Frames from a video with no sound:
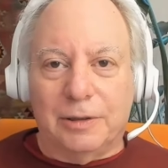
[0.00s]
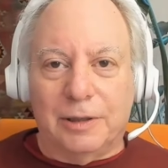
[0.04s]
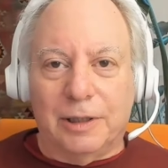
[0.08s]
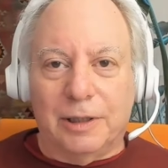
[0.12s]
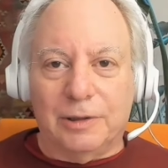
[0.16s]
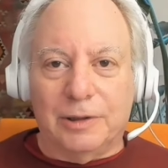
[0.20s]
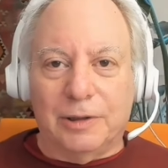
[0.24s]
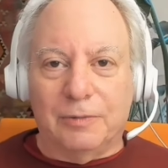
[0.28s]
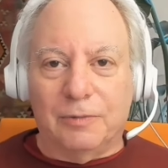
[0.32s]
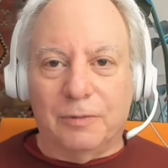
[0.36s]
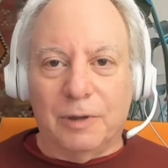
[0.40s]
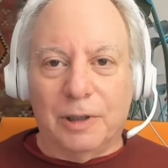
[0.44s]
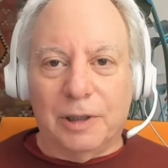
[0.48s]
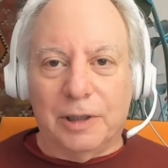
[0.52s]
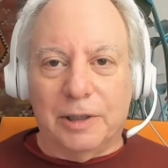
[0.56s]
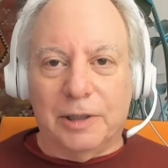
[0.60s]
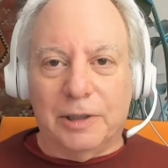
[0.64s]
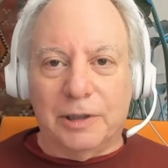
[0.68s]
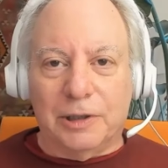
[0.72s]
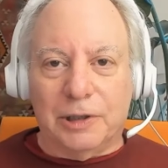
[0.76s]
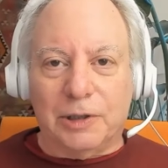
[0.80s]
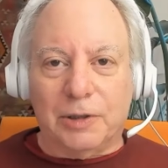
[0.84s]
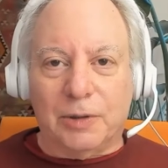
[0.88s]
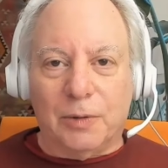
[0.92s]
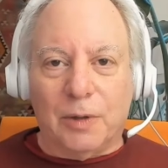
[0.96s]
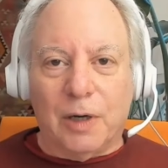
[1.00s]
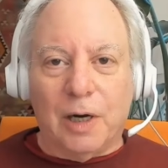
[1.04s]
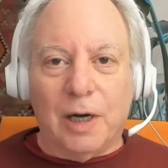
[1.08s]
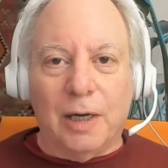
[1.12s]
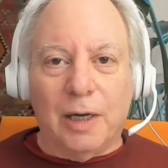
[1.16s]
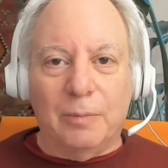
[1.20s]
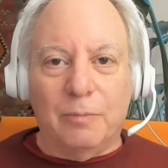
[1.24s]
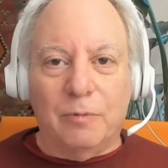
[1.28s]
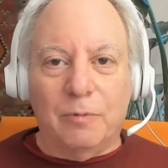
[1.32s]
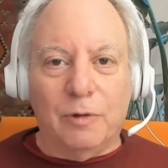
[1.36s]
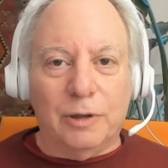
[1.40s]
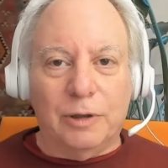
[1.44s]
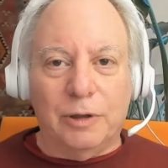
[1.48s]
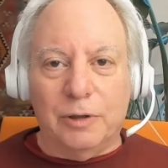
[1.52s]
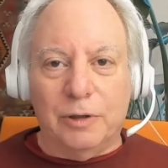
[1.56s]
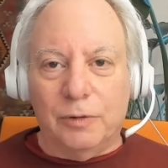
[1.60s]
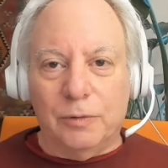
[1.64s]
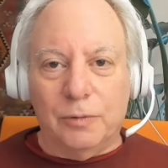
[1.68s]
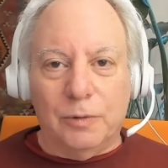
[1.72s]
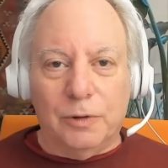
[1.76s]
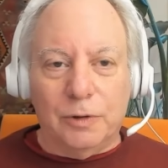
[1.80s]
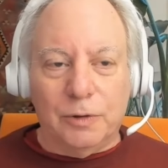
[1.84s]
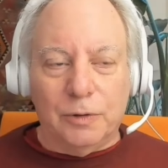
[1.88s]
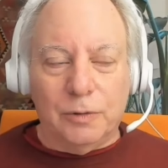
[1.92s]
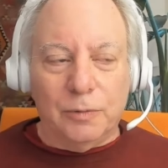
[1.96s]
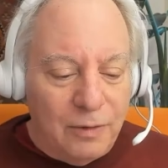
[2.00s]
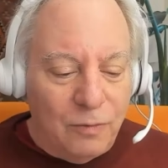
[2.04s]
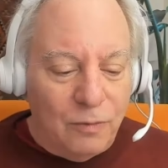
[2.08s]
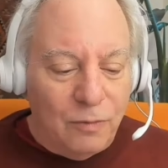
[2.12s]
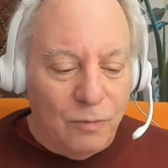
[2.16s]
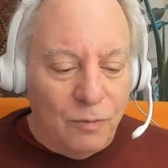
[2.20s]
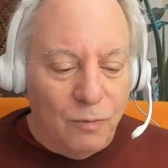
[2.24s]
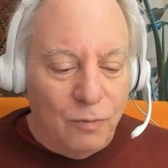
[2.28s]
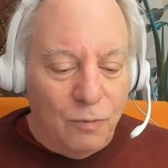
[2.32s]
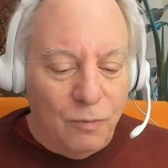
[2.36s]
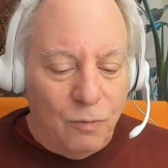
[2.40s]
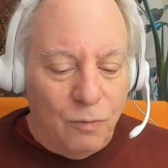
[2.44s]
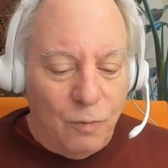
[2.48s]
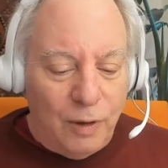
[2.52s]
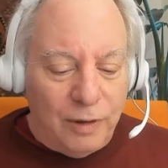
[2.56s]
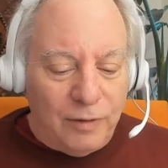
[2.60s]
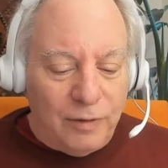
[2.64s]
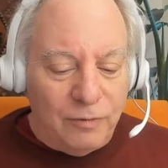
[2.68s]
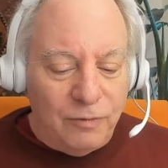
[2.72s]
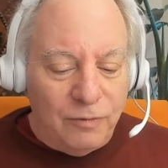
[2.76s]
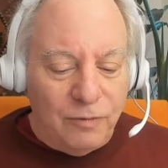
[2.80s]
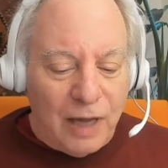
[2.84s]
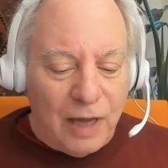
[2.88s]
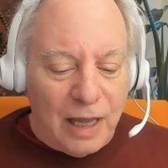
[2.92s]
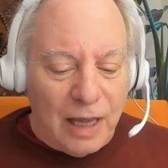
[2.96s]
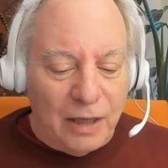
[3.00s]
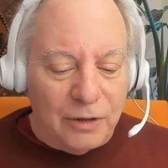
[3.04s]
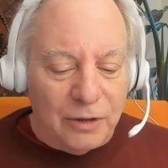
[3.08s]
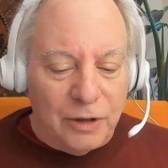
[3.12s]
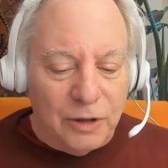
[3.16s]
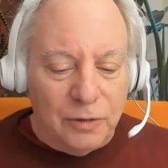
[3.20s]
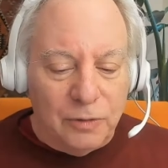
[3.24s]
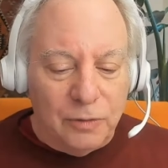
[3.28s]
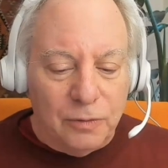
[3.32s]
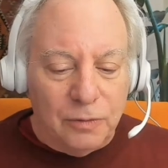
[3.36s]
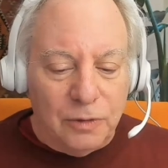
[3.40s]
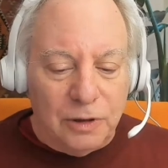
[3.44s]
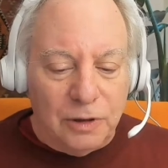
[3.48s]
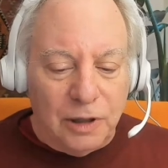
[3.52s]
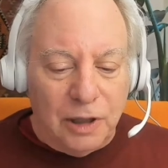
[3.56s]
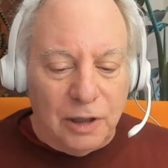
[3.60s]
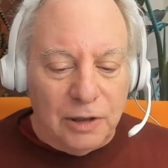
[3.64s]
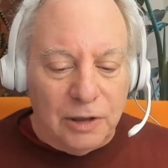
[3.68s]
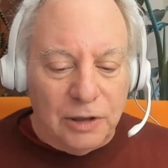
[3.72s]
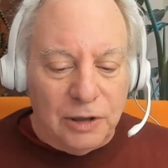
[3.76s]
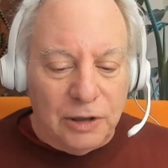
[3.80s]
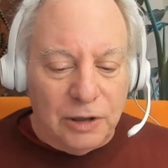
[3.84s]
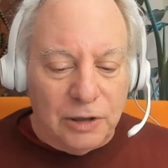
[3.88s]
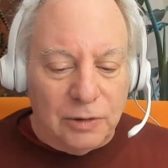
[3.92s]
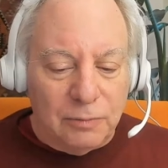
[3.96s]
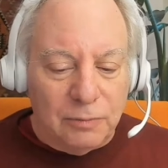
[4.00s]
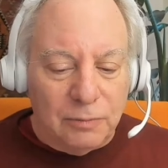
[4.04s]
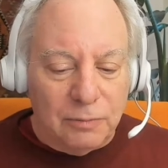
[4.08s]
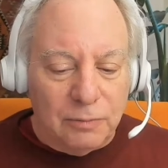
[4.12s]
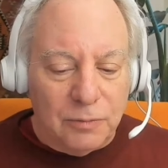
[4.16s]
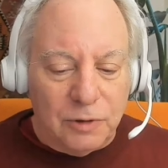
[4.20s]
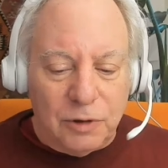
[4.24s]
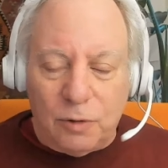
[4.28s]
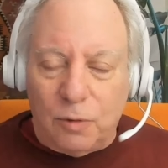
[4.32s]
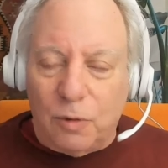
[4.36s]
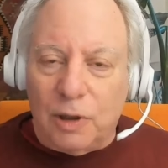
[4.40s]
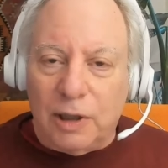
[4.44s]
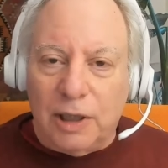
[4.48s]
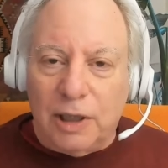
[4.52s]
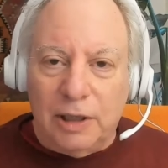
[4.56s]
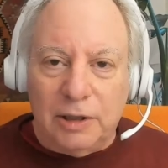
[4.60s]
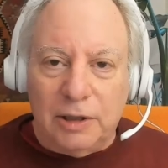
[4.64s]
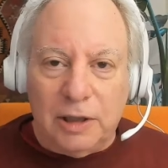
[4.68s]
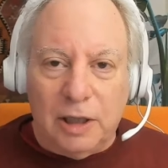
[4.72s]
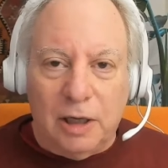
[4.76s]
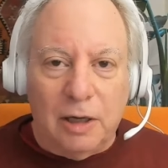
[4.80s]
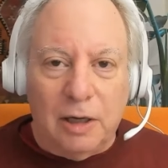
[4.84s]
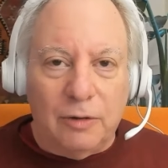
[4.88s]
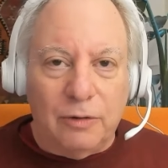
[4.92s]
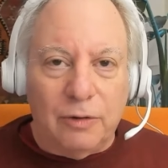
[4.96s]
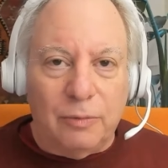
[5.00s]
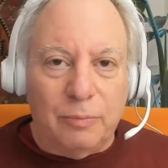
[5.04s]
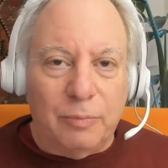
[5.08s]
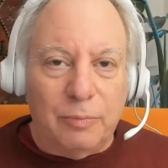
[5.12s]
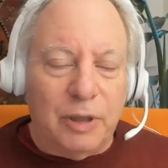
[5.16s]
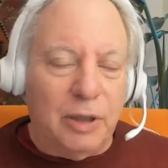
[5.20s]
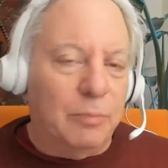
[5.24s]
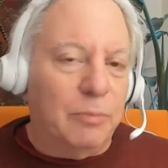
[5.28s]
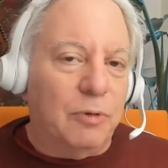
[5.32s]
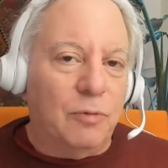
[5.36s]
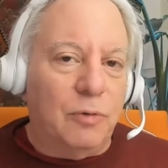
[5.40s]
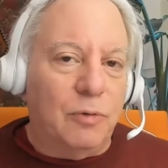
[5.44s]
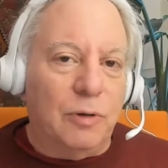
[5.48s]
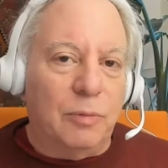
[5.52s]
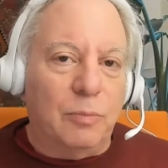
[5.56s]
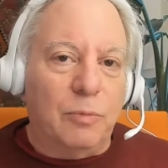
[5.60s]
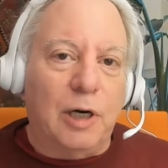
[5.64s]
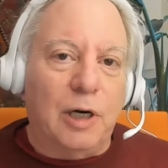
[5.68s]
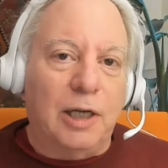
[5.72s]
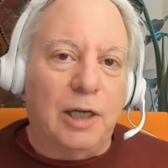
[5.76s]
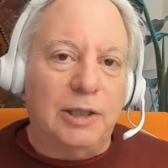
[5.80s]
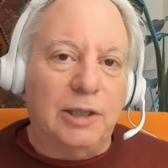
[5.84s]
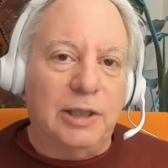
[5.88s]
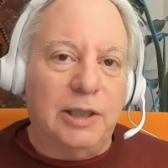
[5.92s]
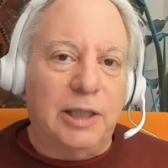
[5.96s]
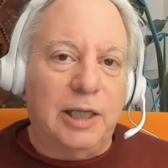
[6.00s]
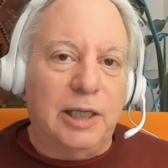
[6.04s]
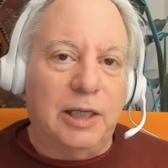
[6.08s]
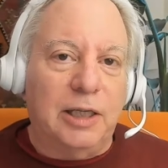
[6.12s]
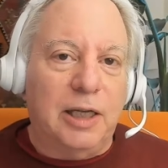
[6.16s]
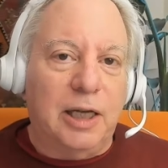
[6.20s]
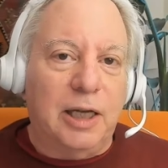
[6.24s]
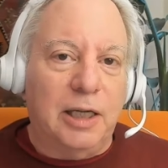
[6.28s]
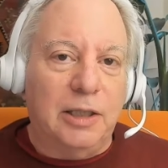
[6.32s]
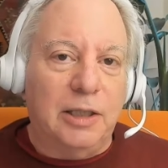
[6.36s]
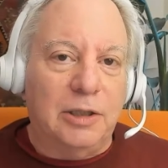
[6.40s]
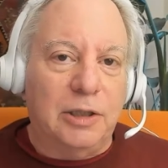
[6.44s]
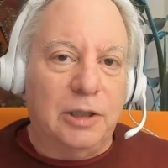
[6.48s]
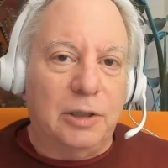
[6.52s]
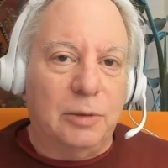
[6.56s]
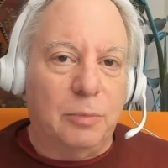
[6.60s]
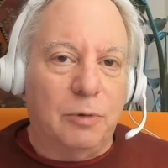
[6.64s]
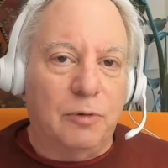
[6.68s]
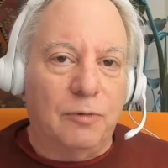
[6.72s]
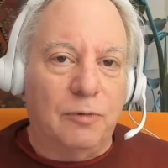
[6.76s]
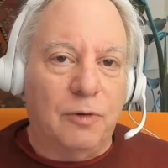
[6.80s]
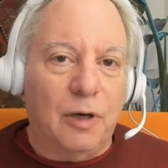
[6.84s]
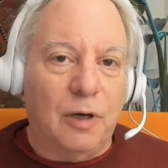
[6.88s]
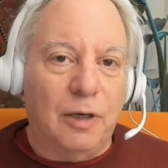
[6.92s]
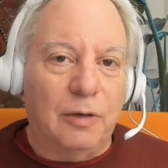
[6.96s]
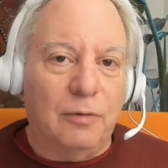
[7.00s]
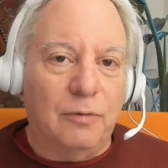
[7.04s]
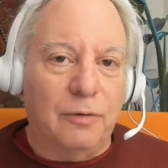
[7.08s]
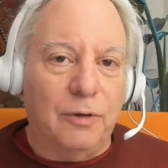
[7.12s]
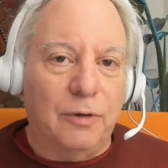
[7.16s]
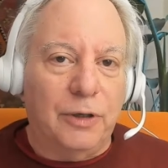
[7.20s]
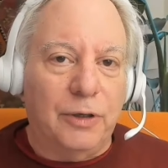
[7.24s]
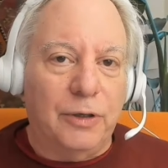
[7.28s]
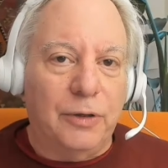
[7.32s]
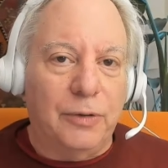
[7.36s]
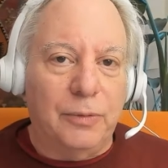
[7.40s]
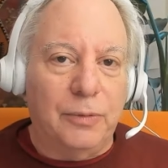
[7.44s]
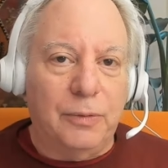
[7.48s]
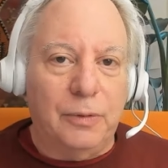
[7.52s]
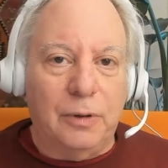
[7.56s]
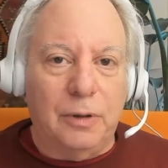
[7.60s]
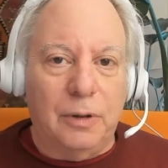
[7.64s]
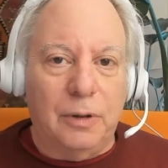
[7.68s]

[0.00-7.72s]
doesn't really describe what you do. What value does talking to other people with prostate cancer provide for you?